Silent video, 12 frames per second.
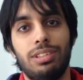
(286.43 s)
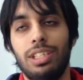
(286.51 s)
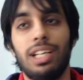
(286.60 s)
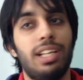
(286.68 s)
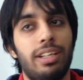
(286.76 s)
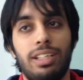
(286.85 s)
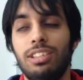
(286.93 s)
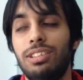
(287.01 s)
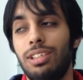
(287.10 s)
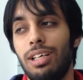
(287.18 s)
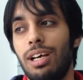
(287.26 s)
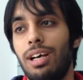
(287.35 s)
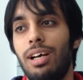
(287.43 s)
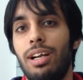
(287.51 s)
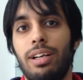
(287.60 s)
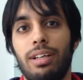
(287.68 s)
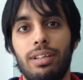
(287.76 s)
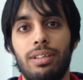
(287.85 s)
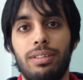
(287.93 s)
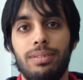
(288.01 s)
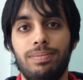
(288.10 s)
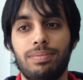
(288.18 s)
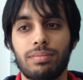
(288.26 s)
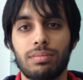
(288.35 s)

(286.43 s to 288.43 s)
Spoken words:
CLRS, and